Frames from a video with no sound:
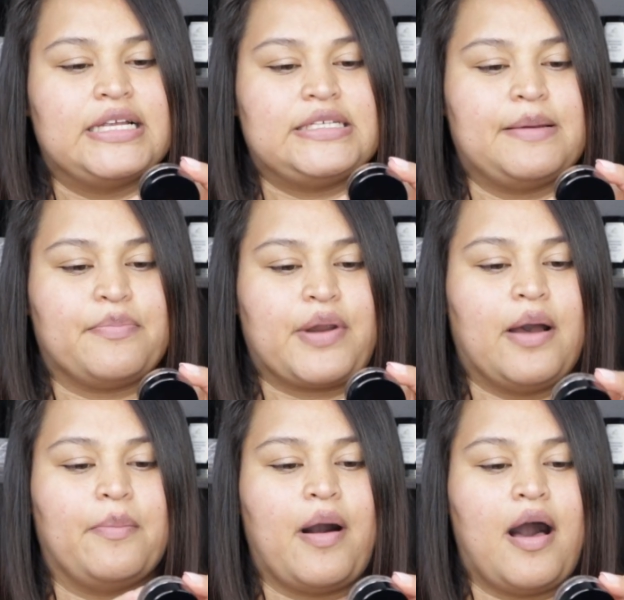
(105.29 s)
Dip
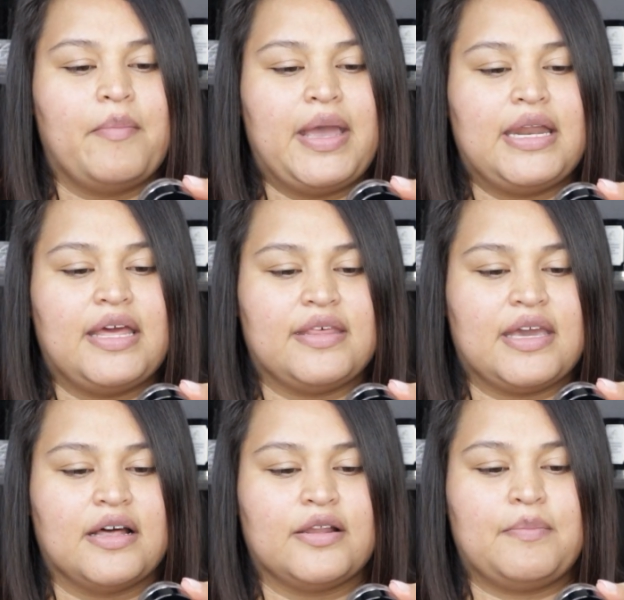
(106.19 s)
Brow Pomade in the
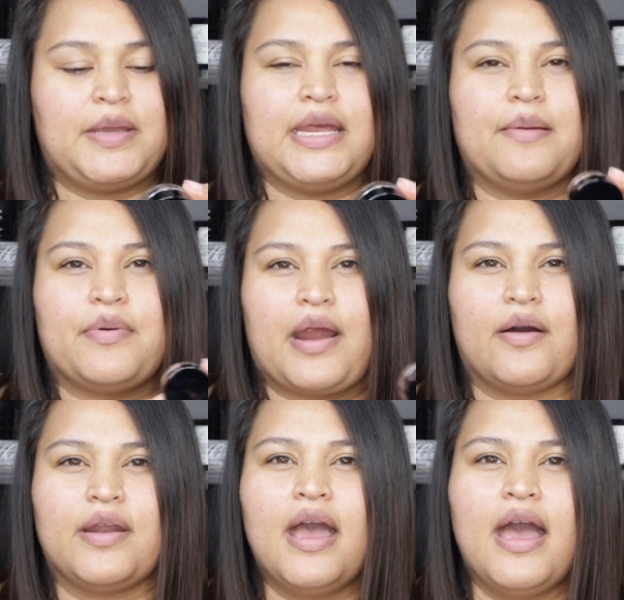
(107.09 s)
color medium
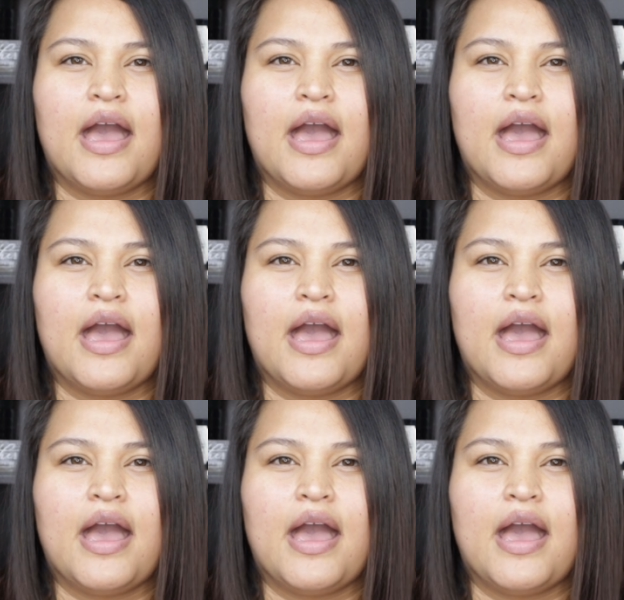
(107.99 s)
brown,